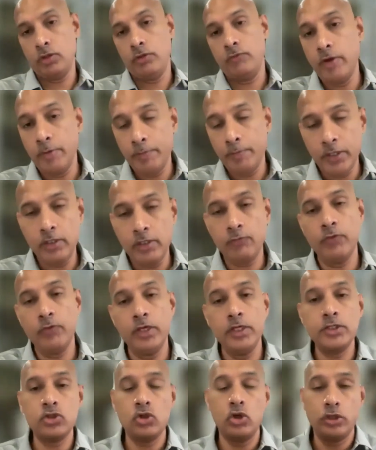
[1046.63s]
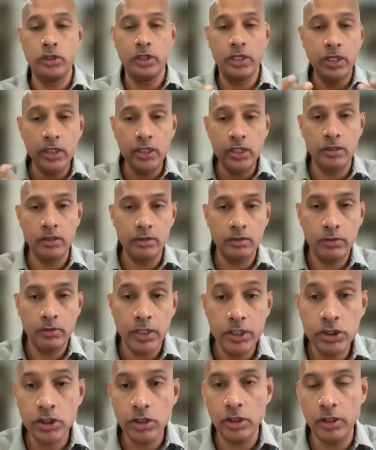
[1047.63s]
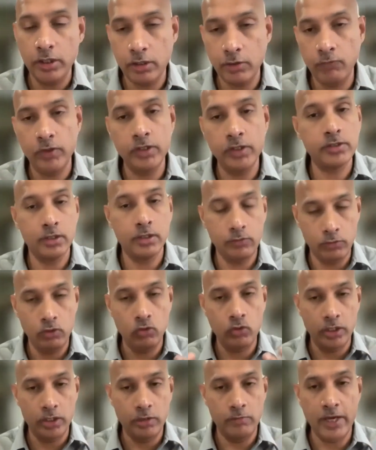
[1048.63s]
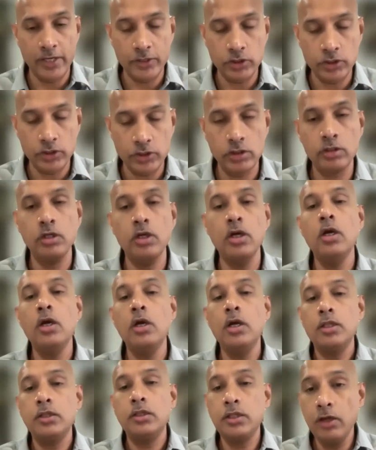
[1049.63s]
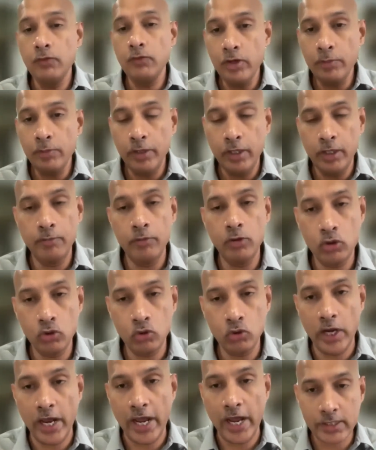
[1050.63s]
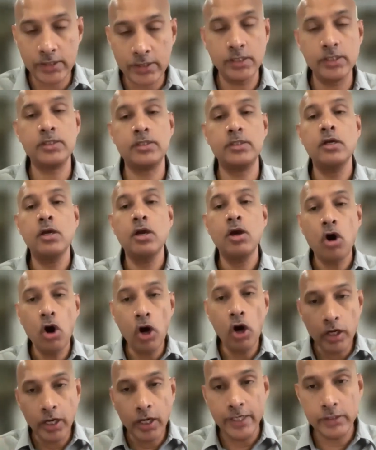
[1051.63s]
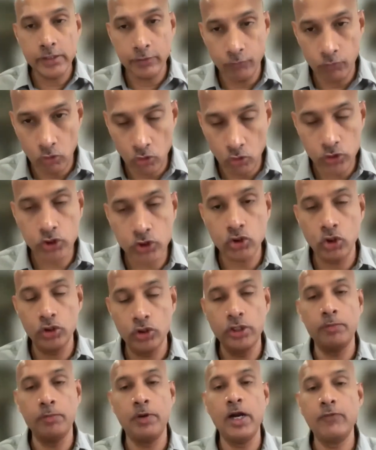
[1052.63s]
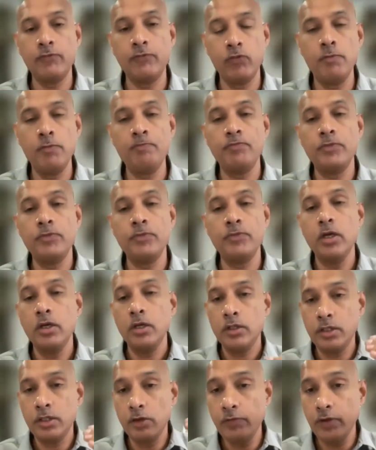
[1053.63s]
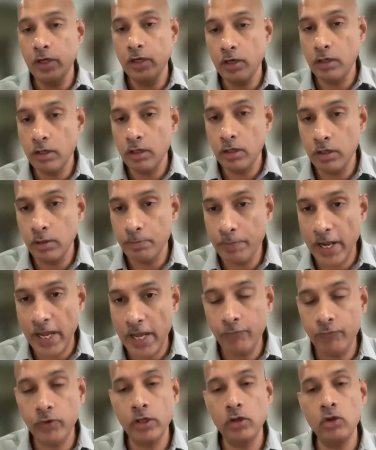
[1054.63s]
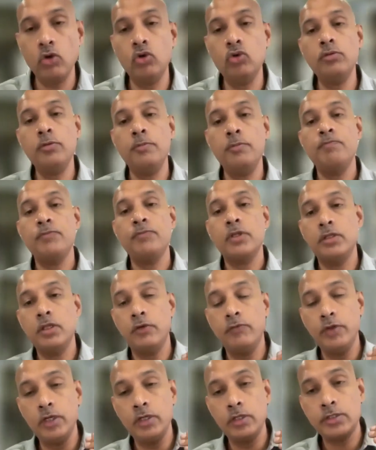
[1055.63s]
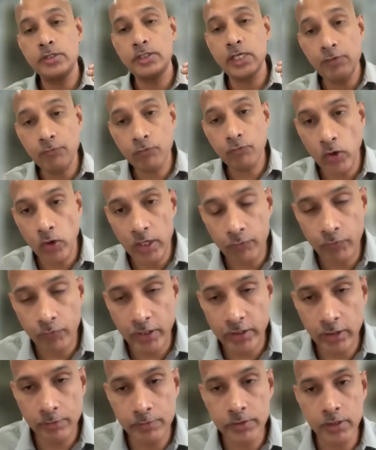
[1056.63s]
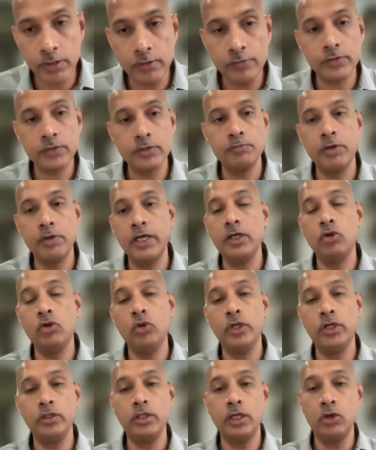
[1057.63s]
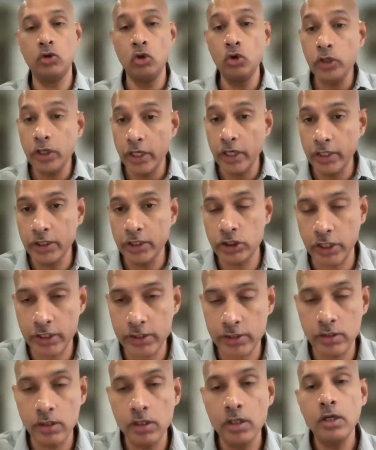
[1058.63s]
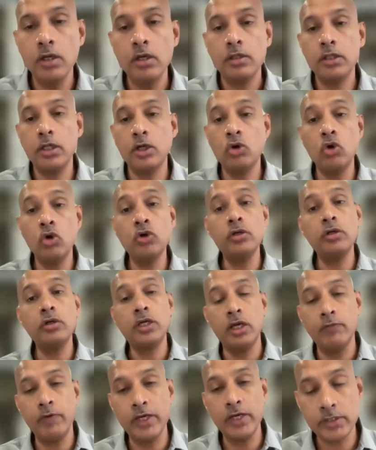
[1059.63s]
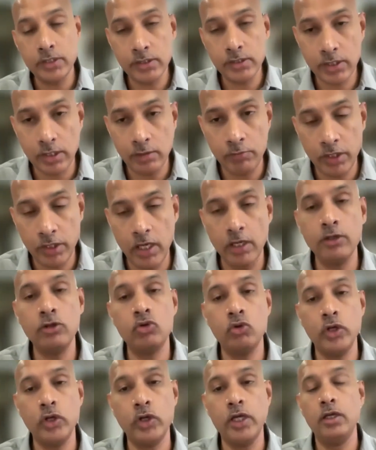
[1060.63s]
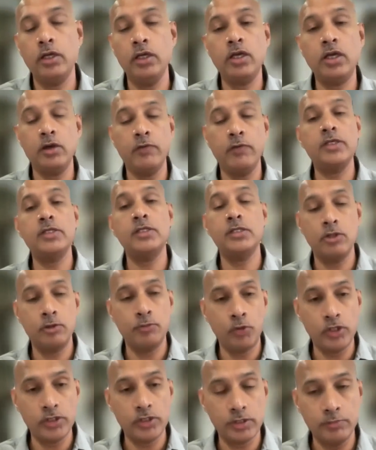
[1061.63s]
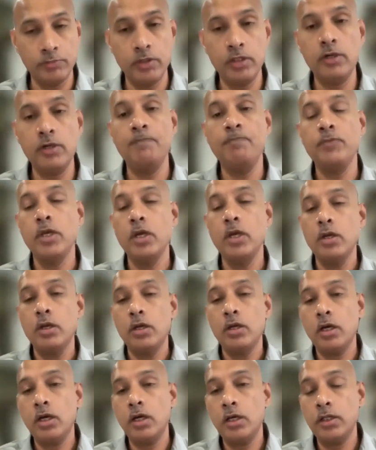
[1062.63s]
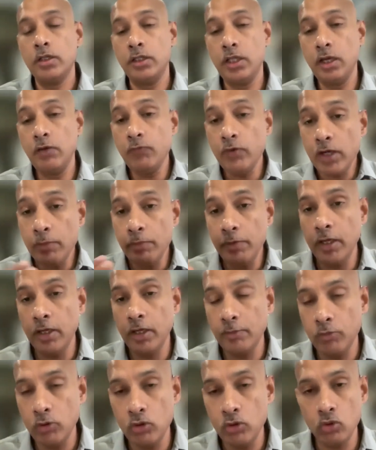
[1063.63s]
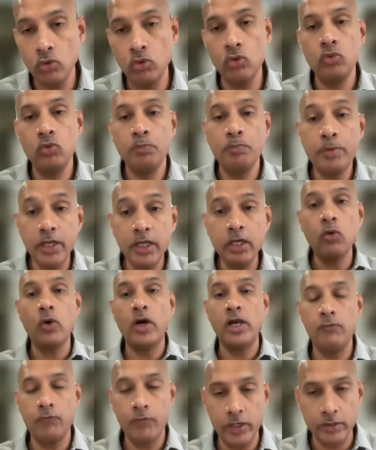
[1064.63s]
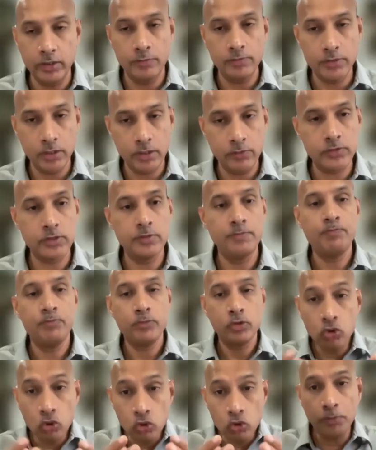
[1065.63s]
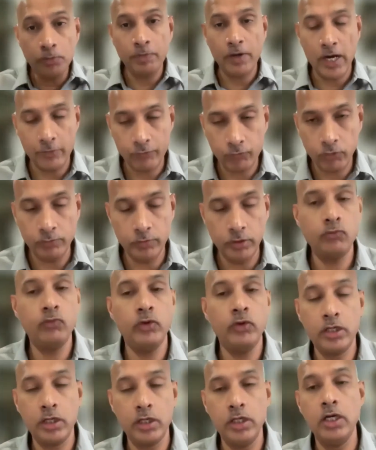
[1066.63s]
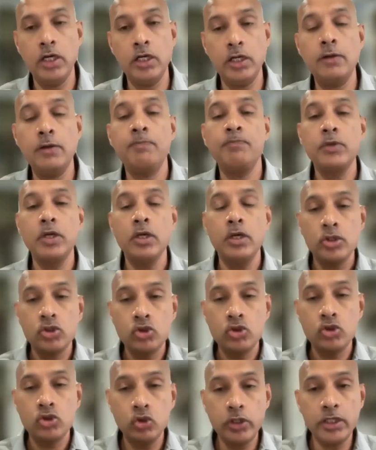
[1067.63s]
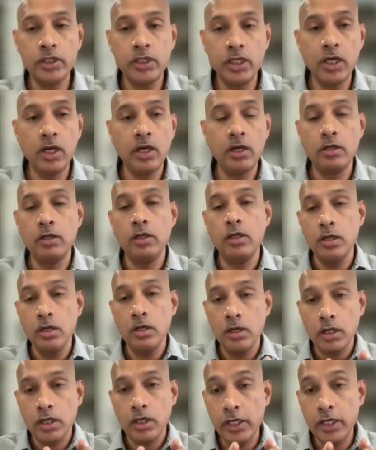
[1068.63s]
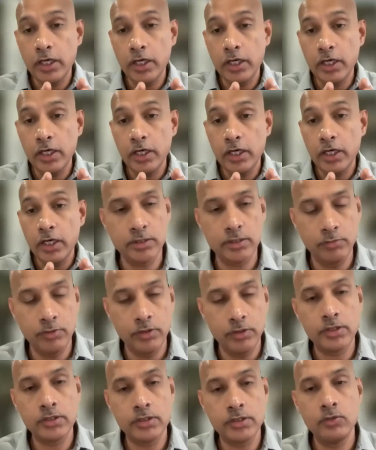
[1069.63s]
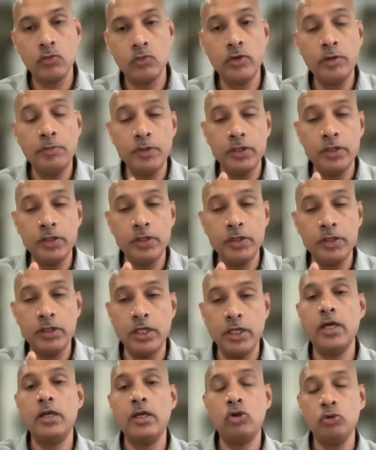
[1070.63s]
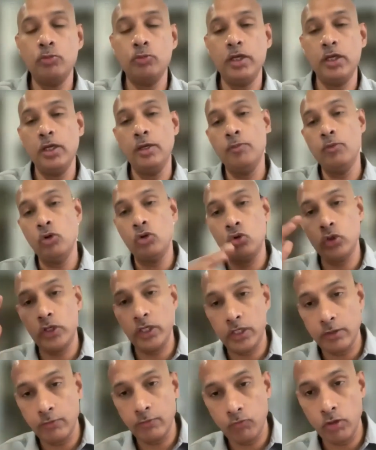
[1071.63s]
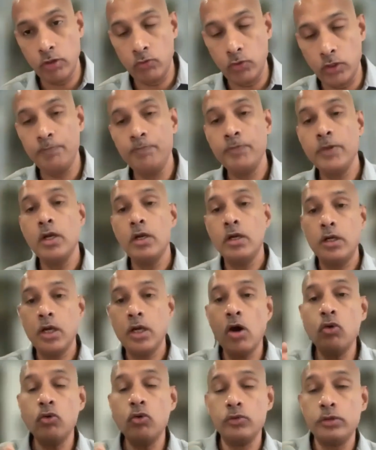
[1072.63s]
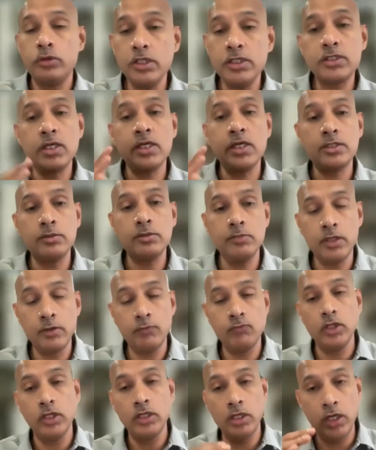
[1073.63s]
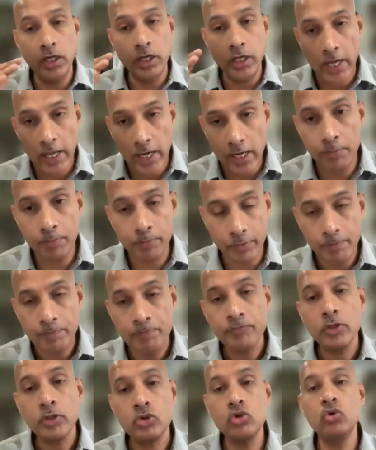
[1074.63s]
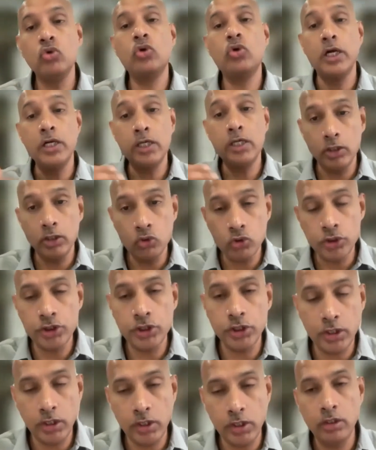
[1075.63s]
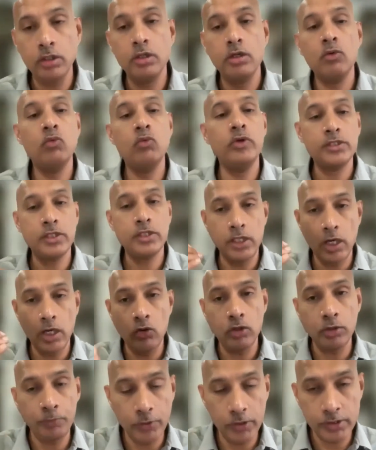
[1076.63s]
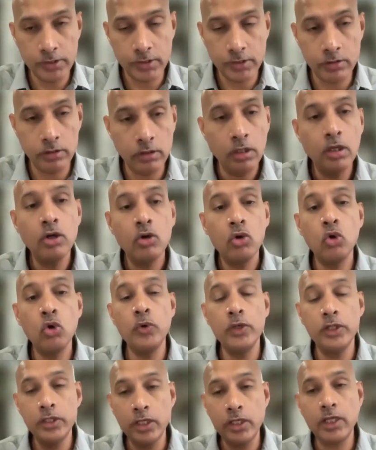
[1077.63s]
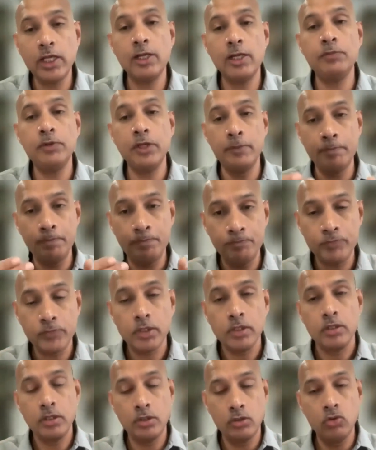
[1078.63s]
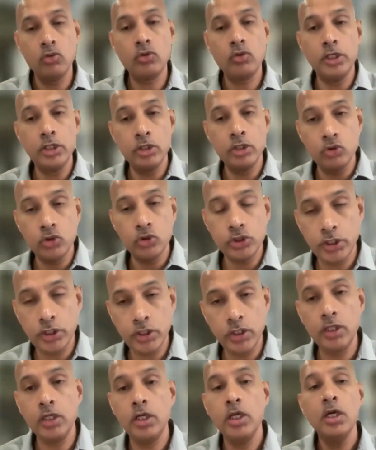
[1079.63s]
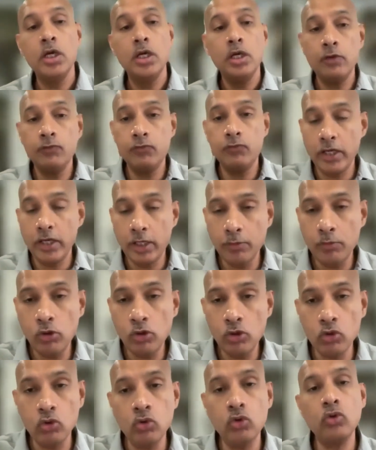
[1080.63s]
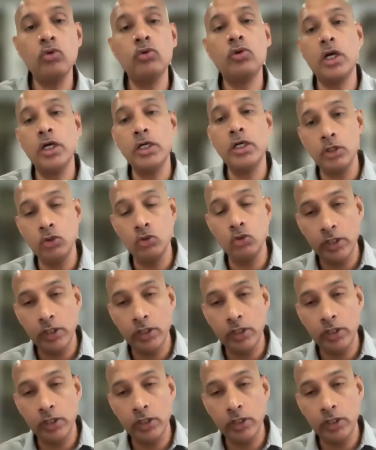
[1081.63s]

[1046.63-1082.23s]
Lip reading: web interface or any digital interface that you can imagine. They will be able to access all kinds of loans on their platform. They will apply for a loan. They will self-qualify themselves by doing their own credit checks. Their own KYCs can be done today. E-KYCs are possible. They will be able to pre-qualify themselves through the platform that we're creating, so that they are credit-ready customers will be there to be able to take it forward. Now, this customer, if they need help to continue the journey, we send out a person who will then help them, continue the journey. If they're able to continue